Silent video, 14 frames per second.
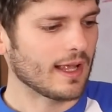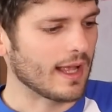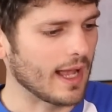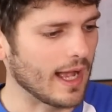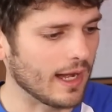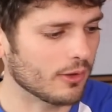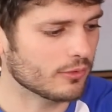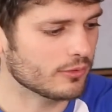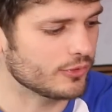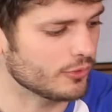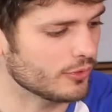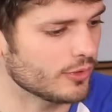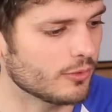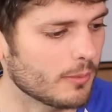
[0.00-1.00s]
How
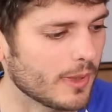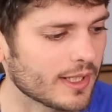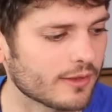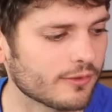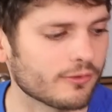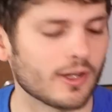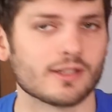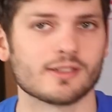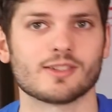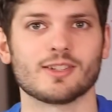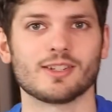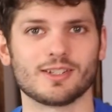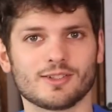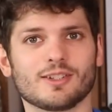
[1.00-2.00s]
do you make friends
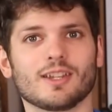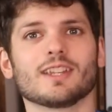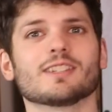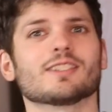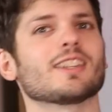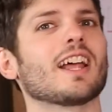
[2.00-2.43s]
these days?